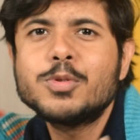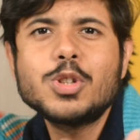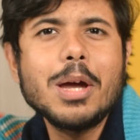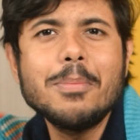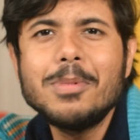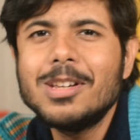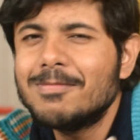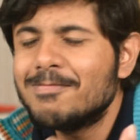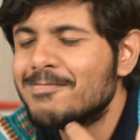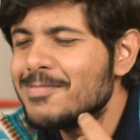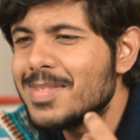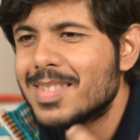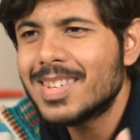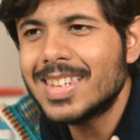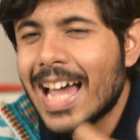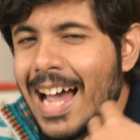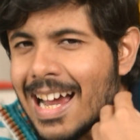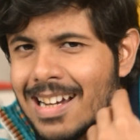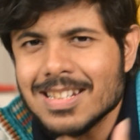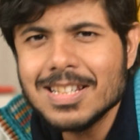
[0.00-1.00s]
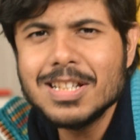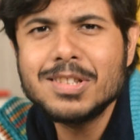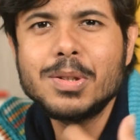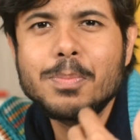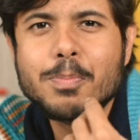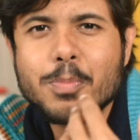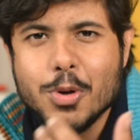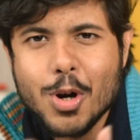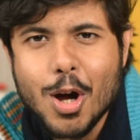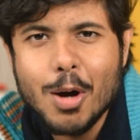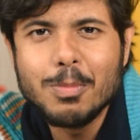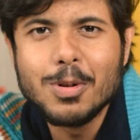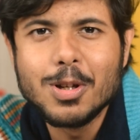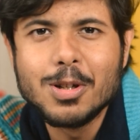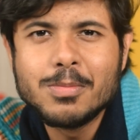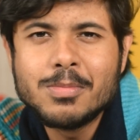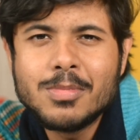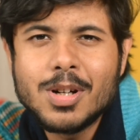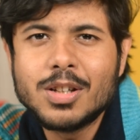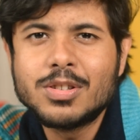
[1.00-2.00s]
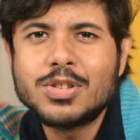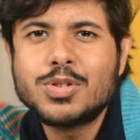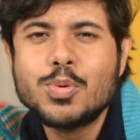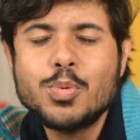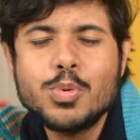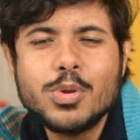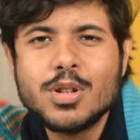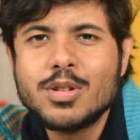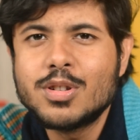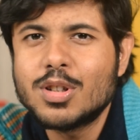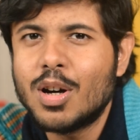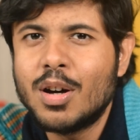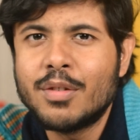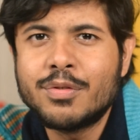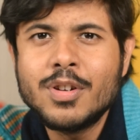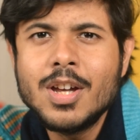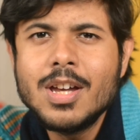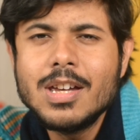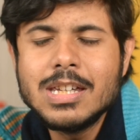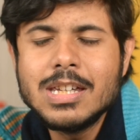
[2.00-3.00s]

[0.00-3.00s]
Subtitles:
So I mean, that is a problem a student of